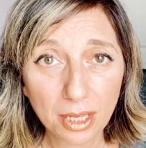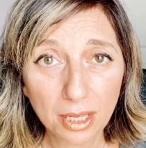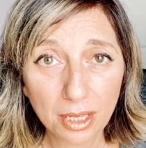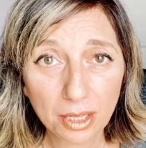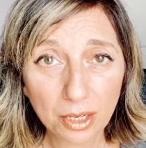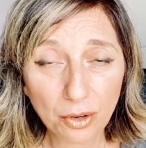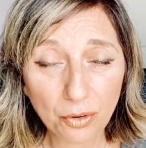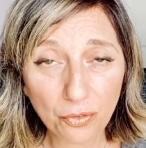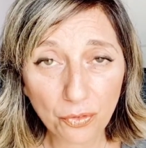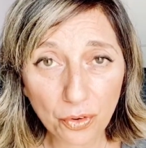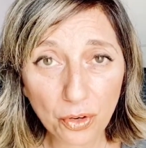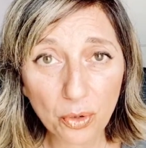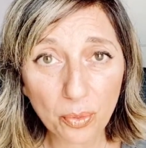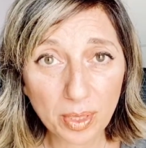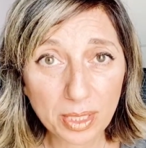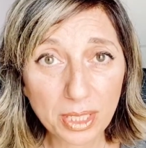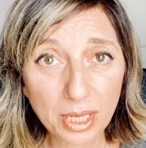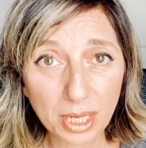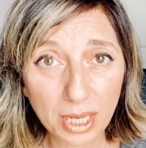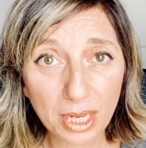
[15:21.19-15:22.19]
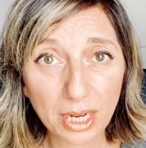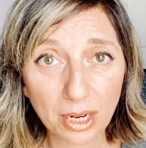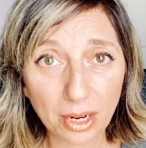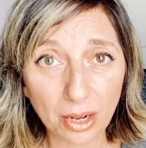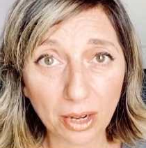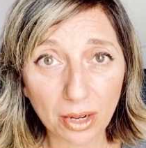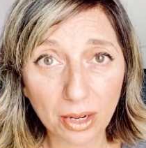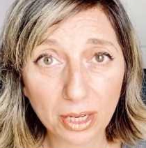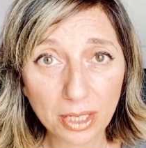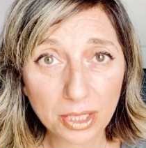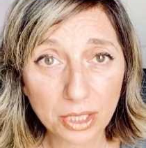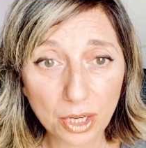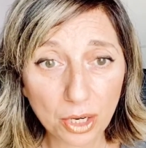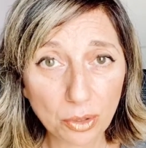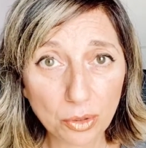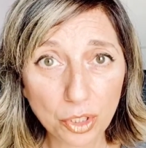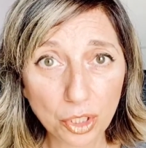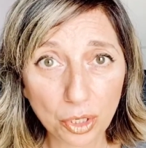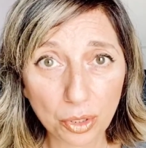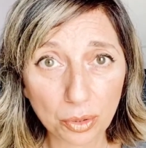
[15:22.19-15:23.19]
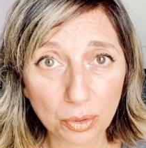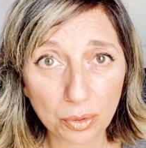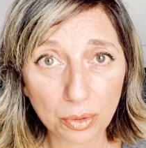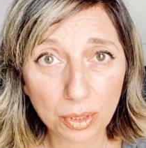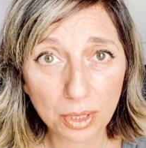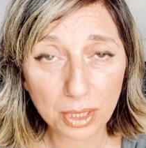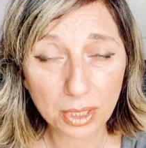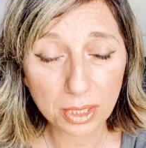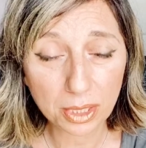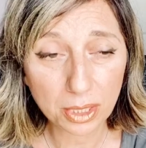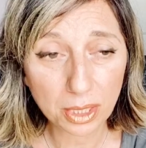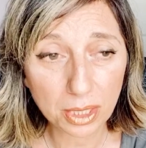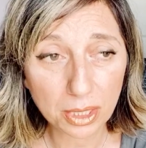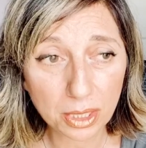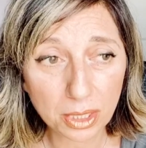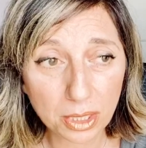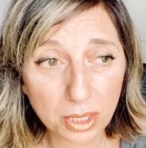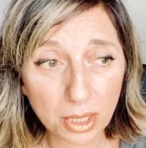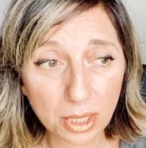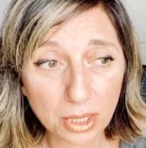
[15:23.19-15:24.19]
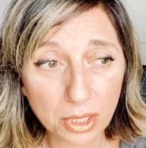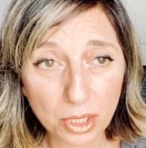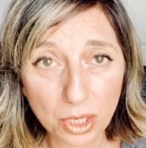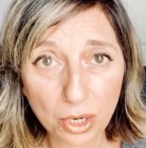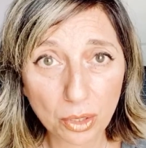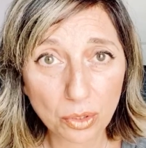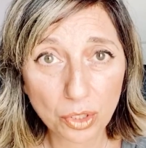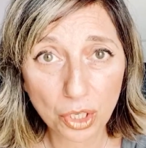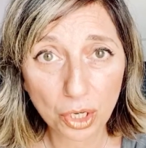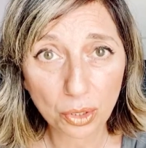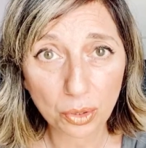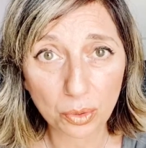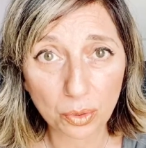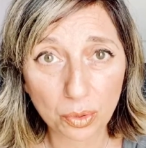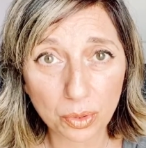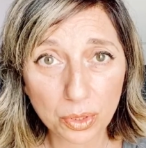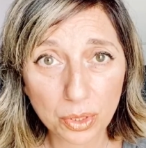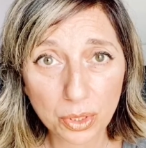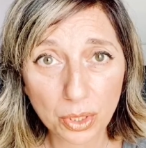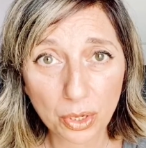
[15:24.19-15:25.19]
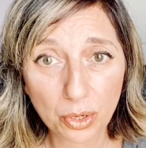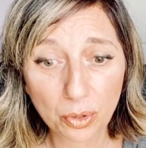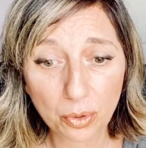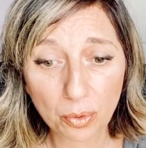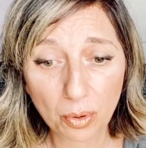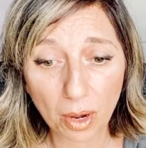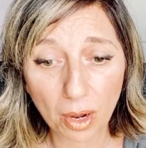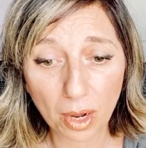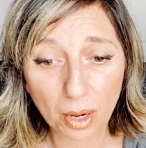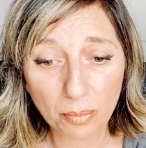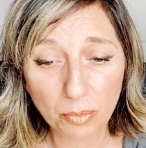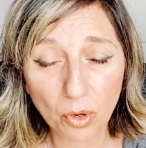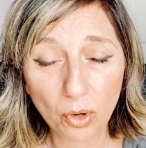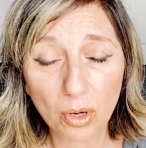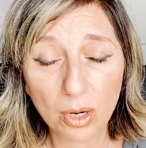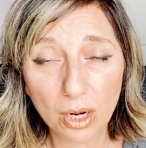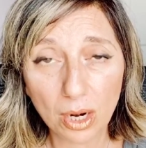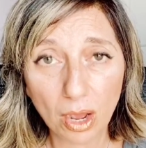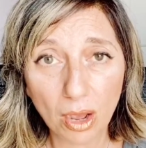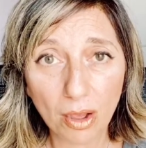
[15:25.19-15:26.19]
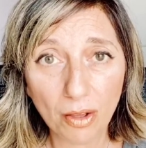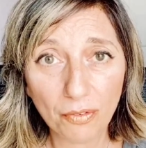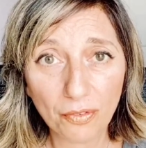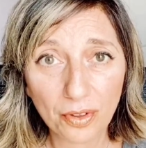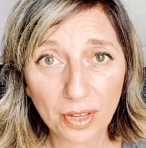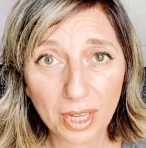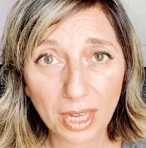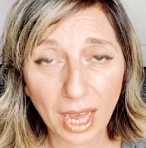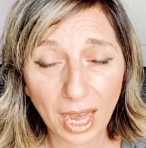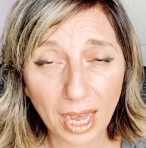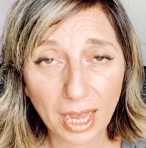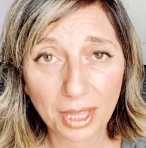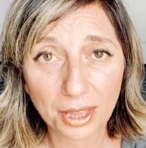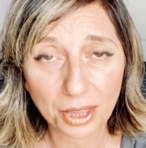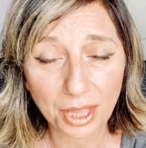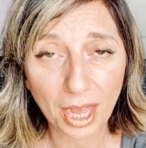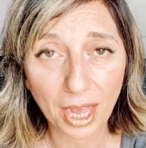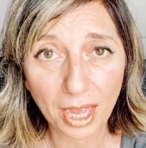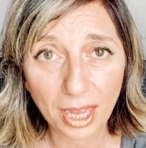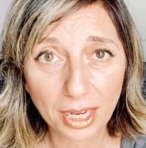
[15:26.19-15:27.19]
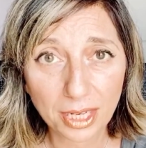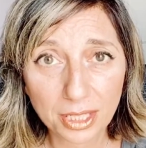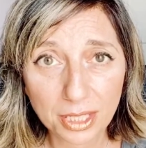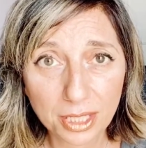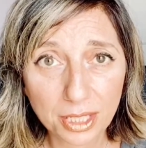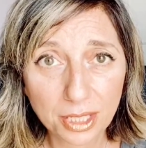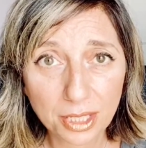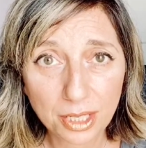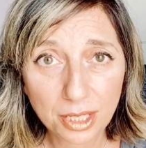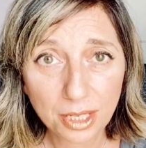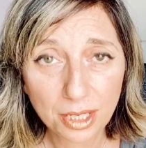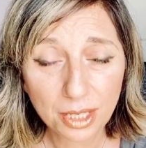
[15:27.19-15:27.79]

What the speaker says: You know, flu is a killer. It's no joke. It's no joke. So I'm not laughing at that.